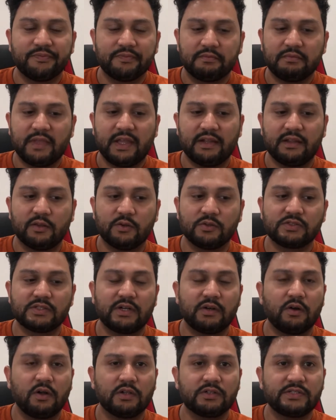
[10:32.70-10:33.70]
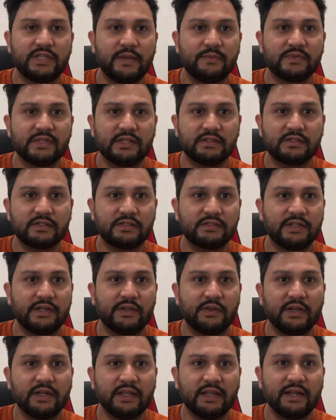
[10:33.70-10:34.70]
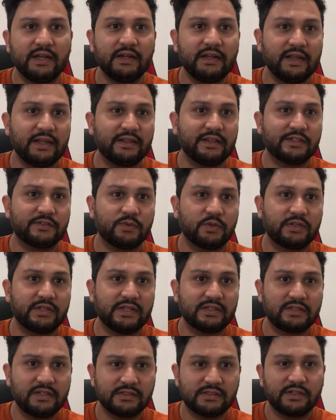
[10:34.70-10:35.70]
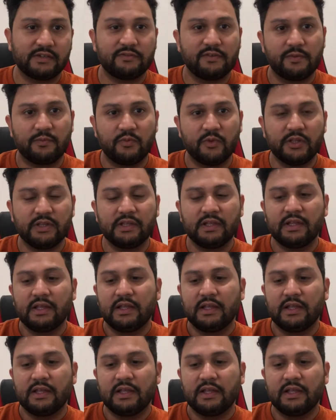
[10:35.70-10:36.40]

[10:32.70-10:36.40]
And those are all cheap sensors that you can get, and that's what Teslas are equipped with.